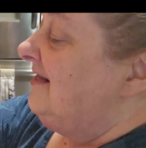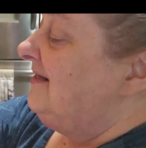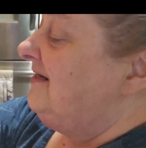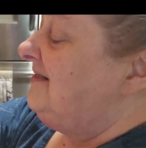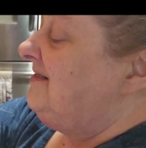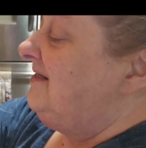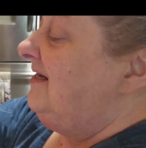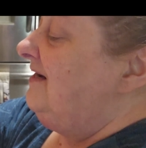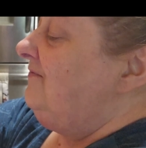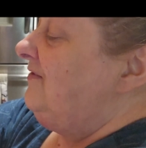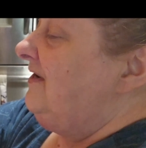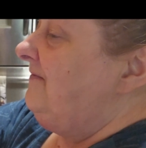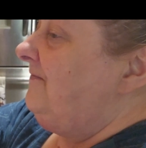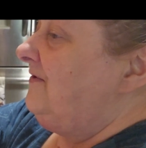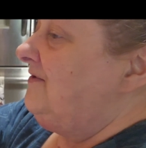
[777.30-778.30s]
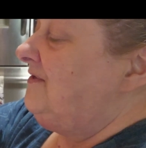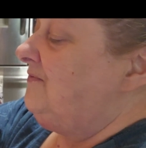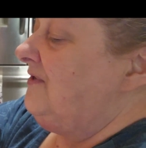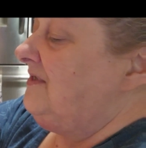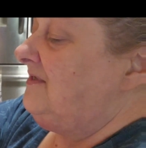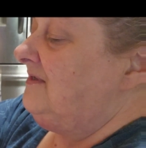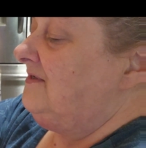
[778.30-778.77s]
like today when I first
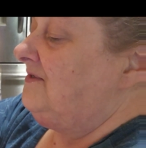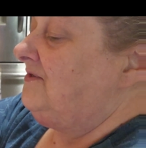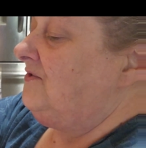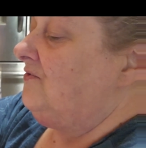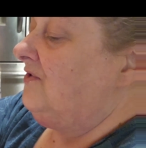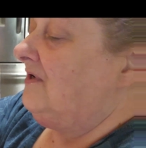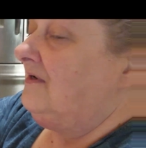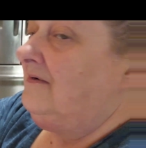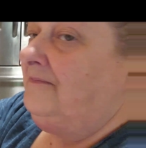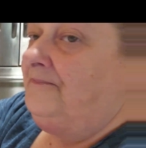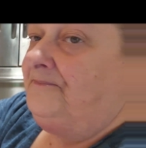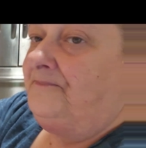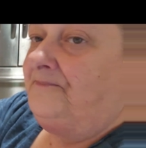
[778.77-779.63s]
went to the store,